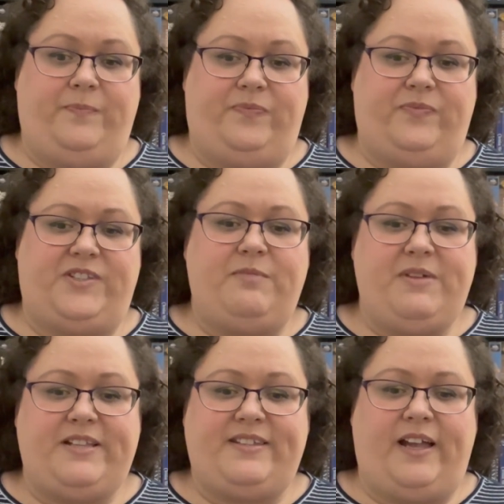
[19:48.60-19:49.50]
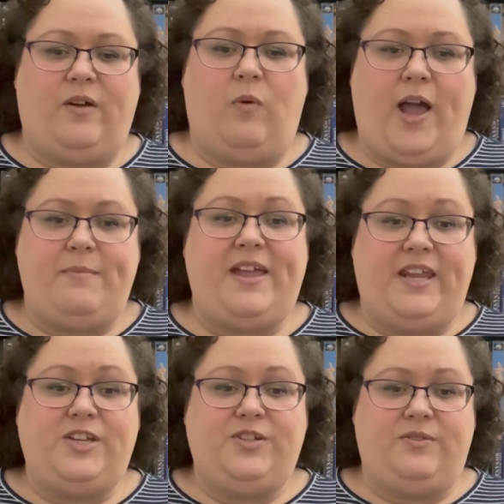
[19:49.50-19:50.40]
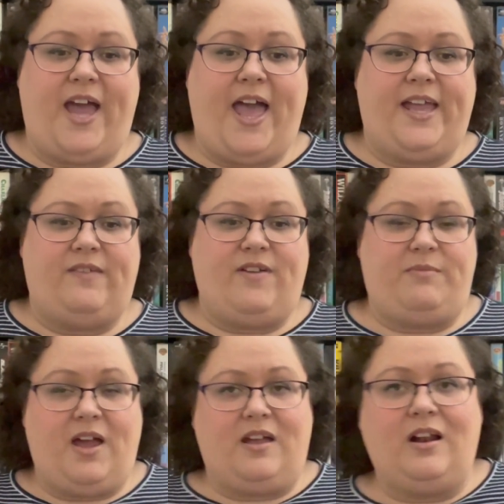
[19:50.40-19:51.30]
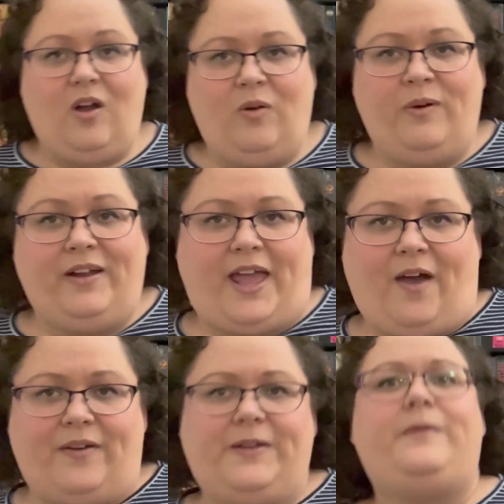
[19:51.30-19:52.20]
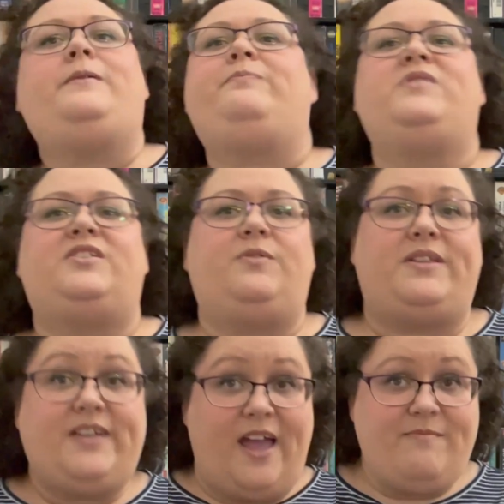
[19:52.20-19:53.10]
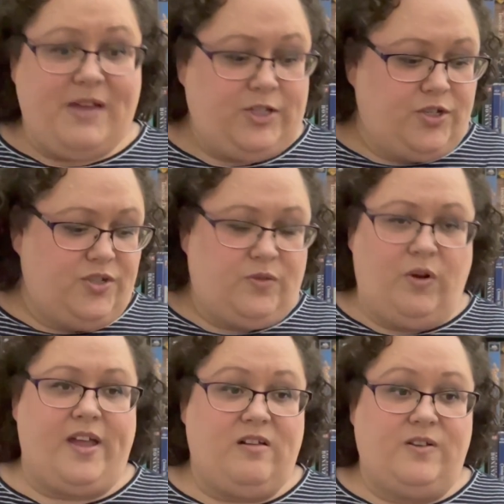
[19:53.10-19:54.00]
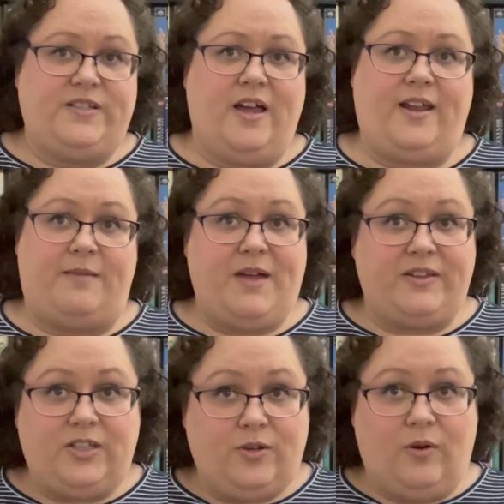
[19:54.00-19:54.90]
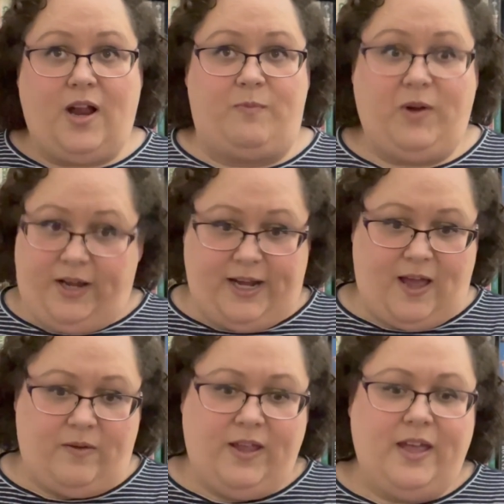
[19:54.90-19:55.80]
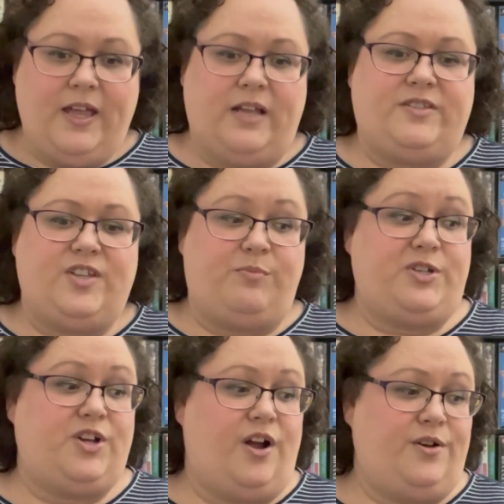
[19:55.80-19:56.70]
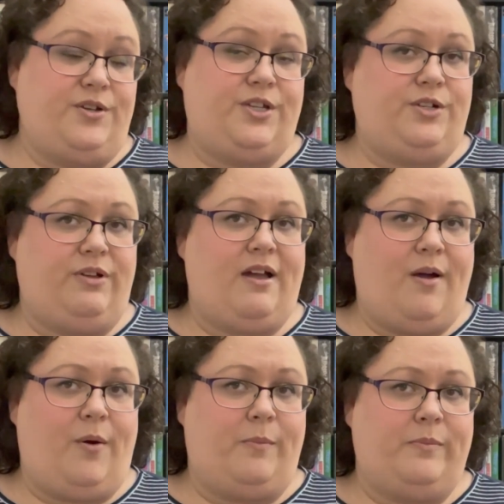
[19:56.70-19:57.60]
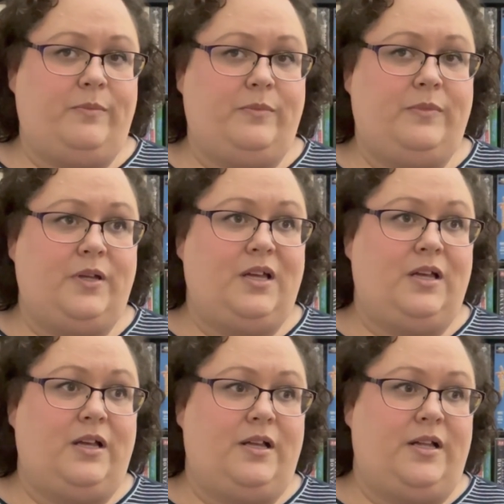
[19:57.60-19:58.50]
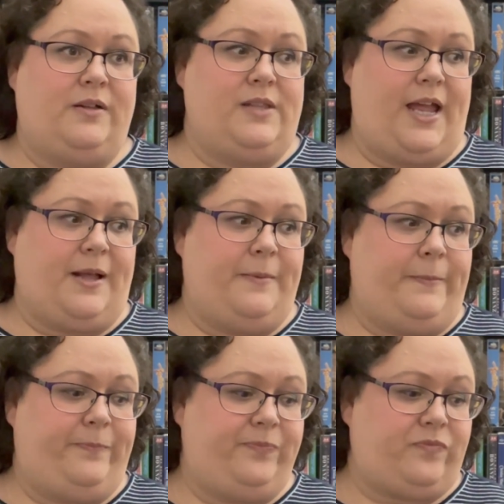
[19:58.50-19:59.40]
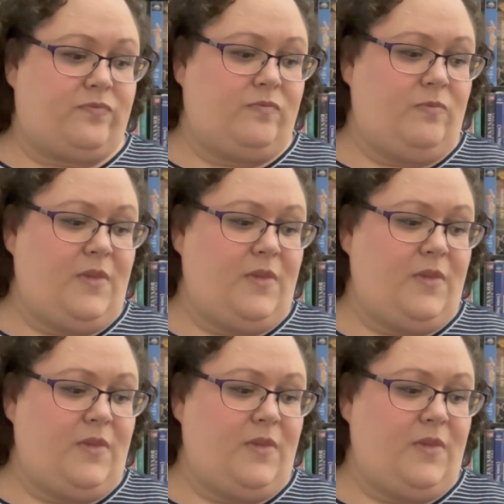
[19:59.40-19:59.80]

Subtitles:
to me, it's like, why am I going to do that if I'm not going to go work out? So once I have my shoes, workout clothes on, I'm out the door, I'm working out. It's so much harder to do it at home. Like, I